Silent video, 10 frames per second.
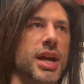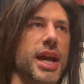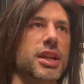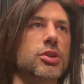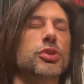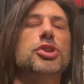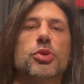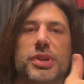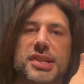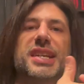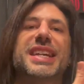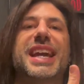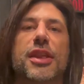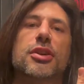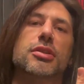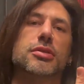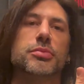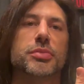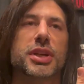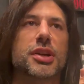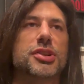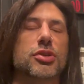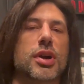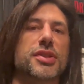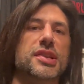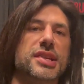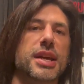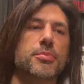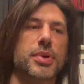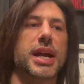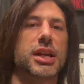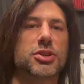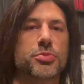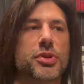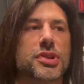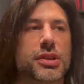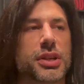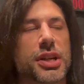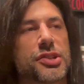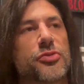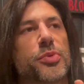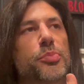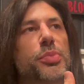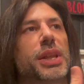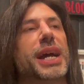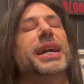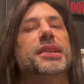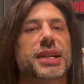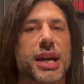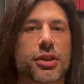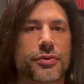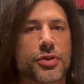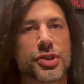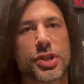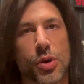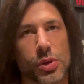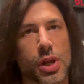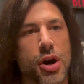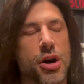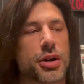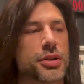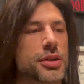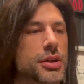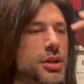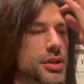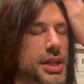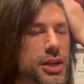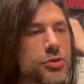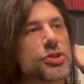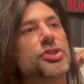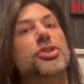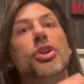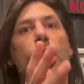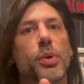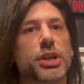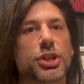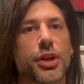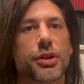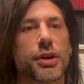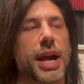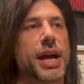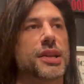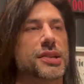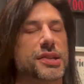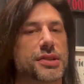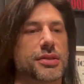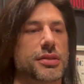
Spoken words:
and you'll do it together because you're on the same page musically because you've been playing together for so long that you just know each other as